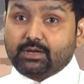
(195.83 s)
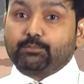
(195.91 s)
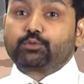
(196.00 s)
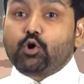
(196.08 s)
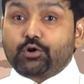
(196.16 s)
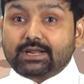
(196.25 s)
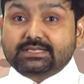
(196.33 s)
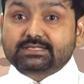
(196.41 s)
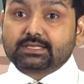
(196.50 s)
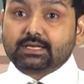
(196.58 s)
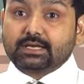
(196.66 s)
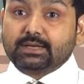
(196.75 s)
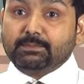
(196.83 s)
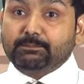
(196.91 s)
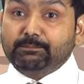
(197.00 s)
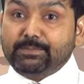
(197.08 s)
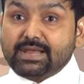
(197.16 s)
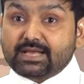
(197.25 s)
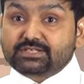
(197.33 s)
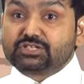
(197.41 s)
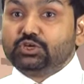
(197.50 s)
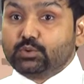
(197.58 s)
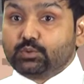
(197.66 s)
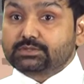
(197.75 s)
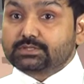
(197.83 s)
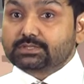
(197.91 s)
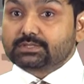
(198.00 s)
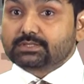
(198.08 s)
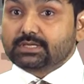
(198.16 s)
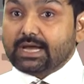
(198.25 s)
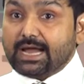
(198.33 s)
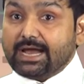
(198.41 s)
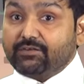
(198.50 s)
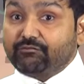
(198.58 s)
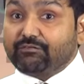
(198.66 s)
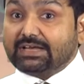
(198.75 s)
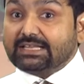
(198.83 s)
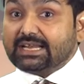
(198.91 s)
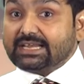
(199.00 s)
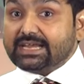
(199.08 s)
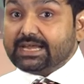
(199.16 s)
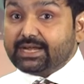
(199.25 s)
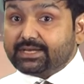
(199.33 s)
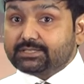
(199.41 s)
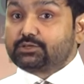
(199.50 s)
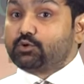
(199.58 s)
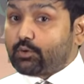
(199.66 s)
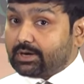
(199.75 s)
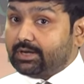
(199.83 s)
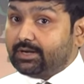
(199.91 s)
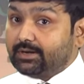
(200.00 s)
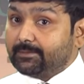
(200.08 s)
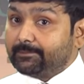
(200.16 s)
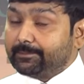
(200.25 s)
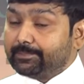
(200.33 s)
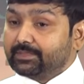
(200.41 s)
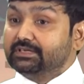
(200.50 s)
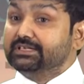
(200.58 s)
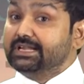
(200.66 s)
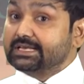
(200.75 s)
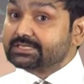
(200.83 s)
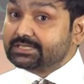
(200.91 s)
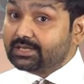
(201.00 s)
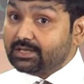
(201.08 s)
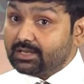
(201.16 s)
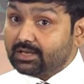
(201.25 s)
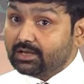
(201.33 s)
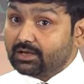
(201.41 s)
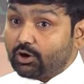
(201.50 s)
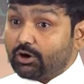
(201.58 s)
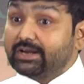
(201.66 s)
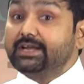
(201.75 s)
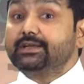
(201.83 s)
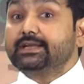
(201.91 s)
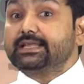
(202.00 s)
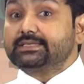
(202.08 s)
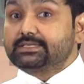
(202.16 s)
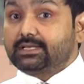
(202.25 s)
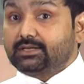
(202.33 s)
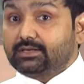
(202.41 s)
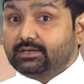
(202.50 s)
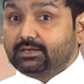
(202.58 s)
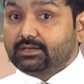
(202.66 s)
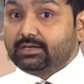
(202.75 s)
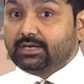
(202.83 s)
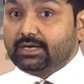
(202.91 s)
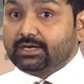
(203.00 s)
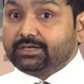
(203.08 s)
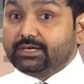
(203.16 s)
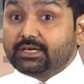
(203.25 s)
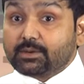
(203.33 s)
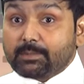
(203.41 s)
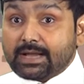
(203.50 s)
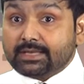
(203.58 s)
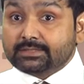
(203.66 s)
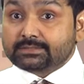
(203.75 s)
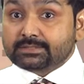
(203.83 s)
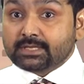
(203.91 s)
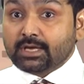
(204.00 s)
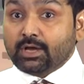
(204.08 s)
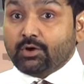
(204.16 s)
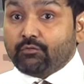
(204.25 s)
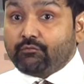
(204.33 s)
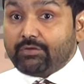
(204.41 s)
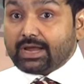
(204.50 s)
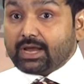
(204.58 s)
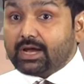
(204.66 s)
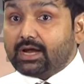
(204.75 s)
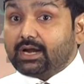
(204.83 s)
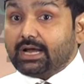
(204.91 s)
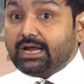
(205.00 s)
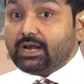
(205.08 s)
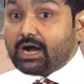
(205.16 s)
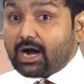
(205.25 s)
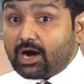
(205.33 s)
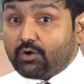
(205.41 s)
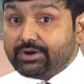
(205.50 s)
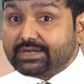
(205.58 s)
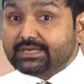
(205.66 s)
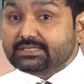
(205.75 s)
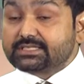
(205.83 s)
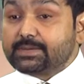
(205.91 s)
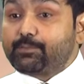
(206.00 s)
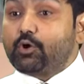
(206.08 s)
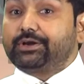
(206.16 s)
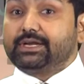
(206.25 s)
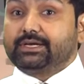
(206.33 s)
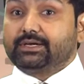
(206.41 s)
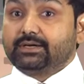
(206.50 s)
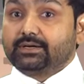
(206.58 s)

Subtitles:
Progress makes news, and whether it is local, national, or international, determines where and how it is reported.